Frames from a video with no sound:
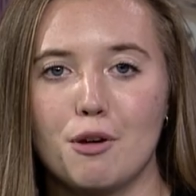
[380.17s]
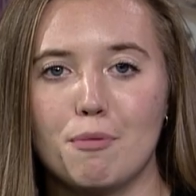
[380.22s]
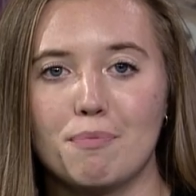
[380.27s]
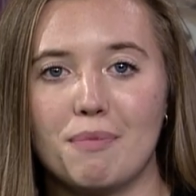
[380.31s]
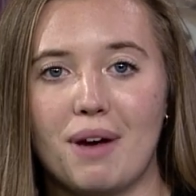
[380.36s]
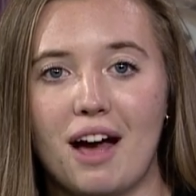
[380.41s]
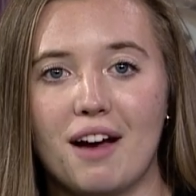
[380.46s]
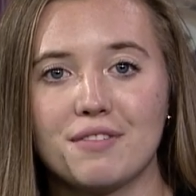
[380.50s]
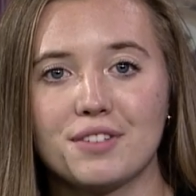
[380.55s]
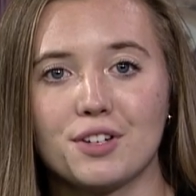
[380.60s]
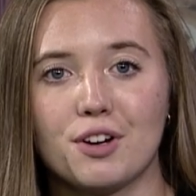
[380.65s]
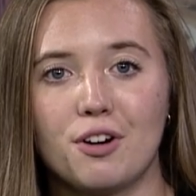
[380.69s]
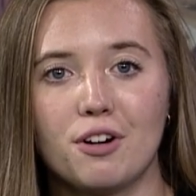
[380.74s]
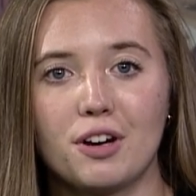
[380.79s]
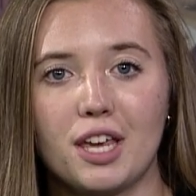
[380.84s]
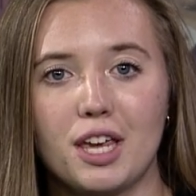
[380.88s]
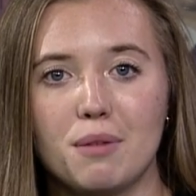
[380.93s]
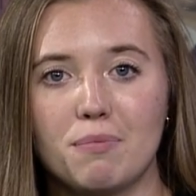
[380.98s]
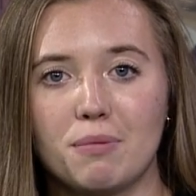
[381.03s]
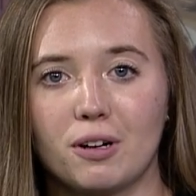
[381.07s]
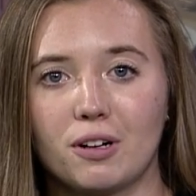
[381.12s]
Mavs
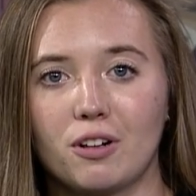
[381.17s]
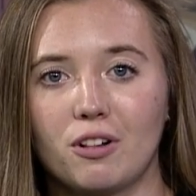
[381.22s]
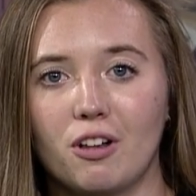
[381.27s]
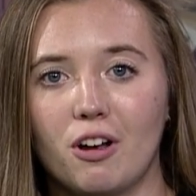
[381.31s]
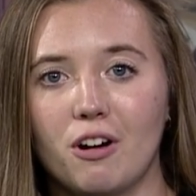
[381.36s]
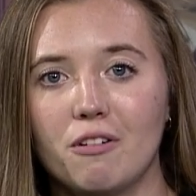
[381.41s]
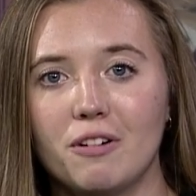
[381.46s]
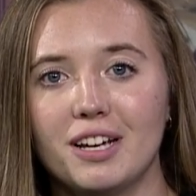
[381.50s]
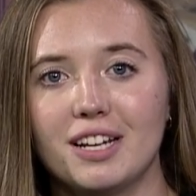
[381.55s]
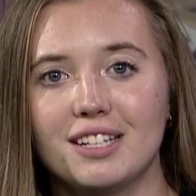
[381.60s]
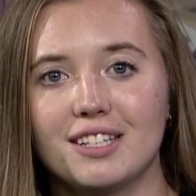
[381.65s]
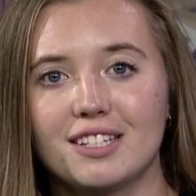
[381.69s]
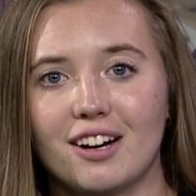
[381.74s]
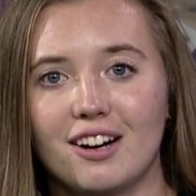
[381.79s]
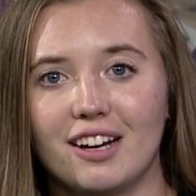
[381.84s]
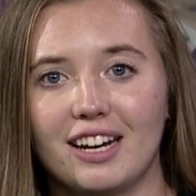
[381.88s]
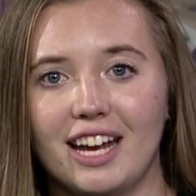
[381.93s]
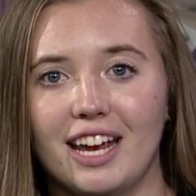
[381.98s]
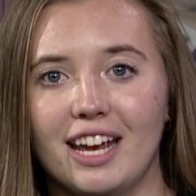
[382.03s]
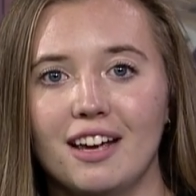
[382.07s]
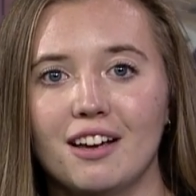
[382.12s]
goalkeeper Chloe
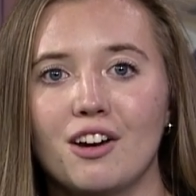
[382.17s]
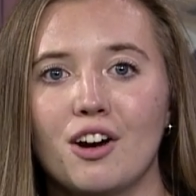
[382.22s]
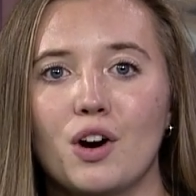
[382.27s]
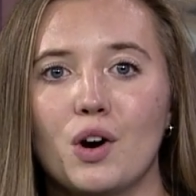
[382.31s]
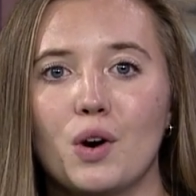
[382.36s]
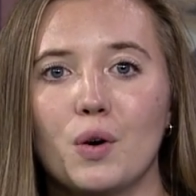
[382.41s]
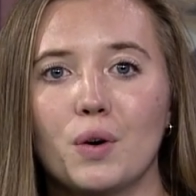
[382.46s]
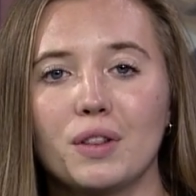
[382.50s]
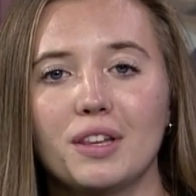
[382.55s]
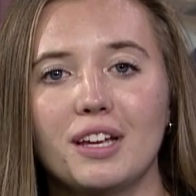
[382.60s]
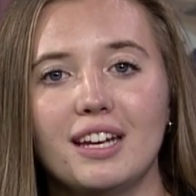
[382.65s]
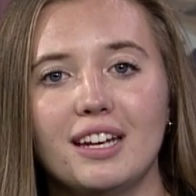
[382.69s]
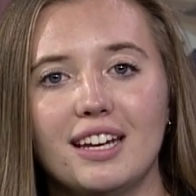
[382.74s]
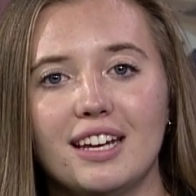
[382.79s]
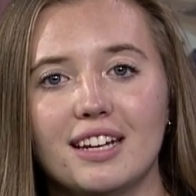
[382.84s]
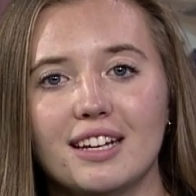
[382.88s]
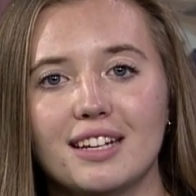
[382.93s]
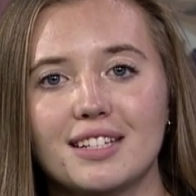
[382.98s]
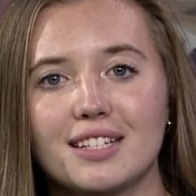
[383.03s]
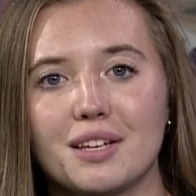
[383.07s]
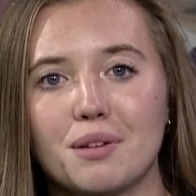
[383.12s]
Dotti only
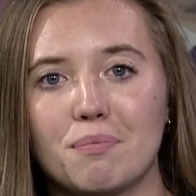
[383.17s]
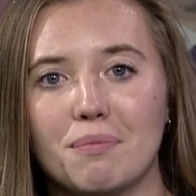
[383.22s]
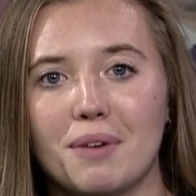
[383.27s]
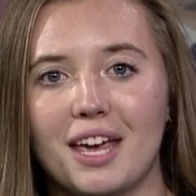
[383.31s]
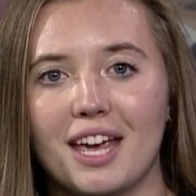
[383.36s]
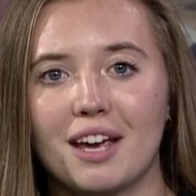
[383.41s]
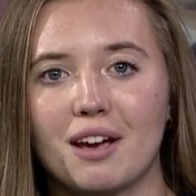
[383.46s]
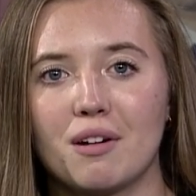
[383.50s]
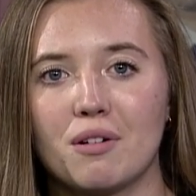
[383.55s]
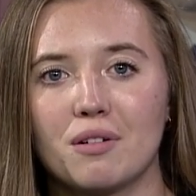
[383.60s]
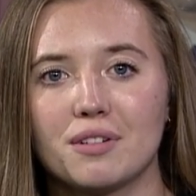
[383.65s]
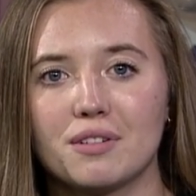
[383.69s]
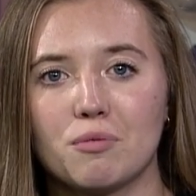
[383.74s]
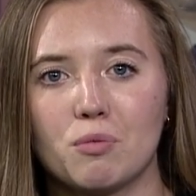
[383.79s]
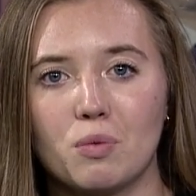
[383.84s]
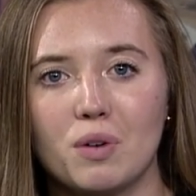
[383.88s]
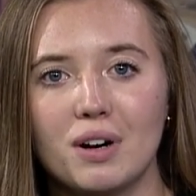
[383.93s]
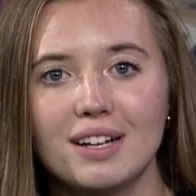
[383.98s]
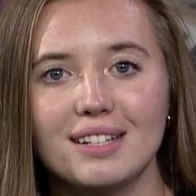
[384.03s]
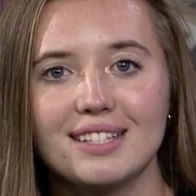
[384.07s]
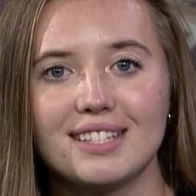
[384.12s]
needed to make
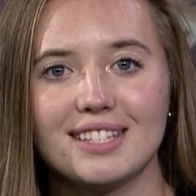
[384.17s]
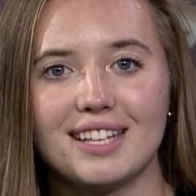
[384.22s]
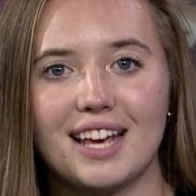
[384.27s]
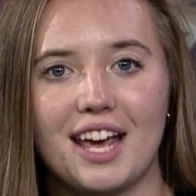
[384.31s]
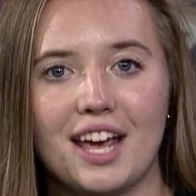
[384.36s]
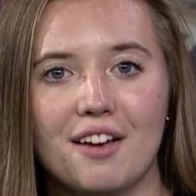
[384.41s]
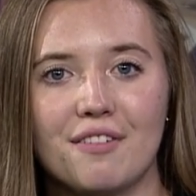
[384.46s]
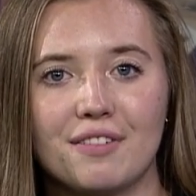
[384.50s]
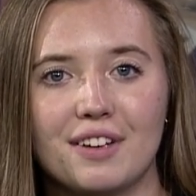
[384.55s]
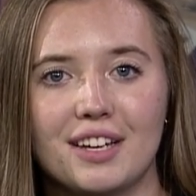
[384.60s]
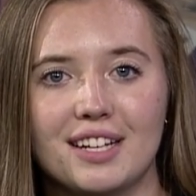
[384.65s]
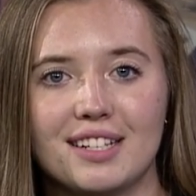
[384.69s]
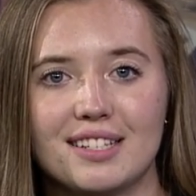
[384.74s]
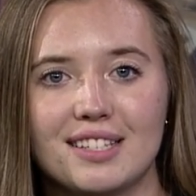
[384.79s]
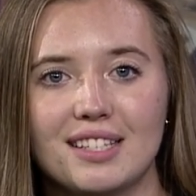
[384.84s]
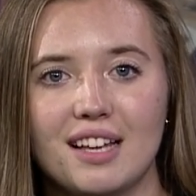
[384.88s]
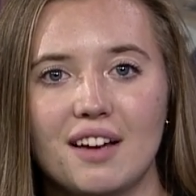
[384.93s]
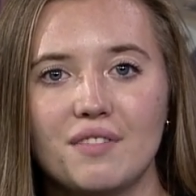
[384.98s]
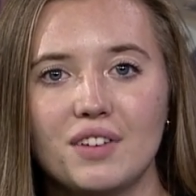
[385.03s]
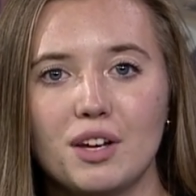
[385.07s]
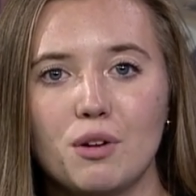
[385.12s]
one save in
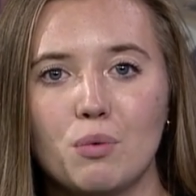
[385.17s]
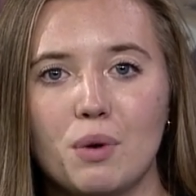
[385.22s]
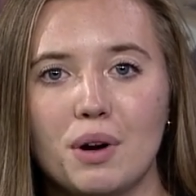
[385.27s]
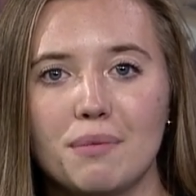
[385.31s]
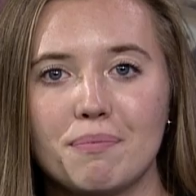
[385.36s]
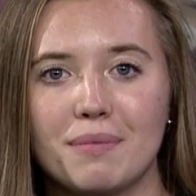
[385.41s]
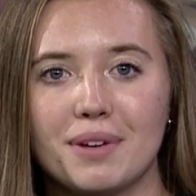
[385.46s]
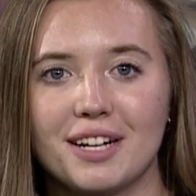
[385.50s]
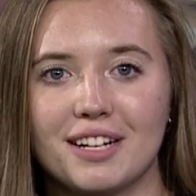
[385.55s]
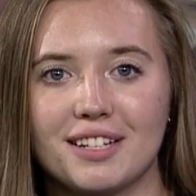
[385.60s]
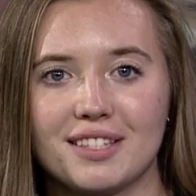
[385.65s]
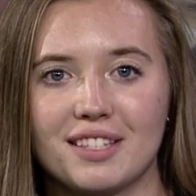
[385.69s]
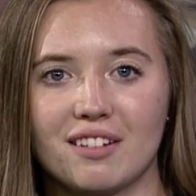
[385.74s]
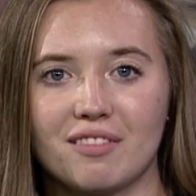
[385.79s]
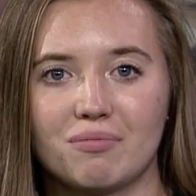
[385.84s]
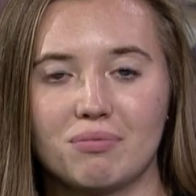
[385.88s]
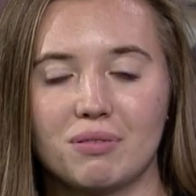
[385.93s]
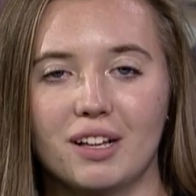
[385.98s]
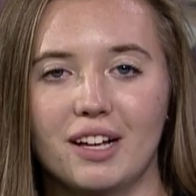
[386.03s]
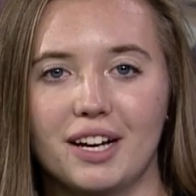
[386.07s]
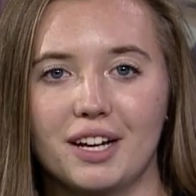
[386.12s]
seventy-one minutes
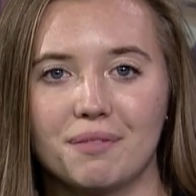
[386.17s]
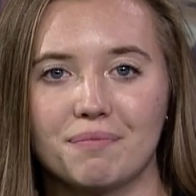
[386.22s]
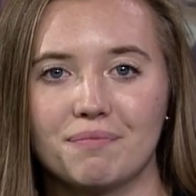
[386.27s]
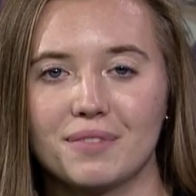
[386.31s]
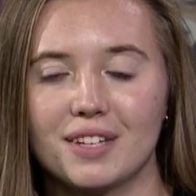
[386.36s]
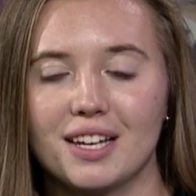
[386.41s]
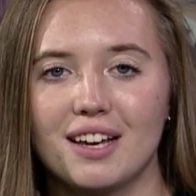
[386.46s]
of play.